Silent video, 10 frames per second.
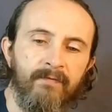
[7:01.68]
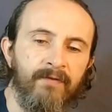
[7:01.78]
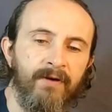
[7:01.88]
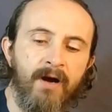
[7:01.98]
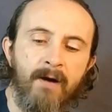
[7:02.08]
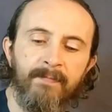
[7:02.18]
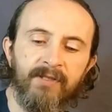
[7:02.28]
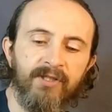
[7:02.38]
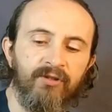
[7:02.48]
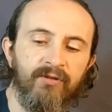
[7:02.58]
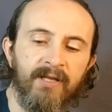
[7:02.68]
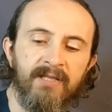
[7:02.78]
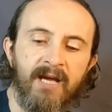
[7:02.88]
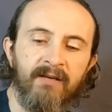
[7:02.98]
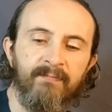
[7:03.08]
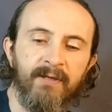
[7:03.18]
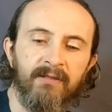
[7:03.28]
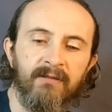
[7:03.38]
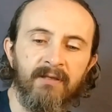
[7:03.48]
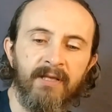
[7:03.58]
Very opposite to that Knight of
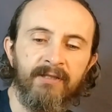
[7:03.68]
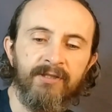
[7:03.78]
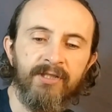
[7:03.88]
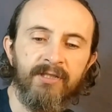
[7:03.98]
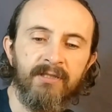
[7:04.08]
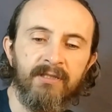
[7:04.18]
Pentacles energy.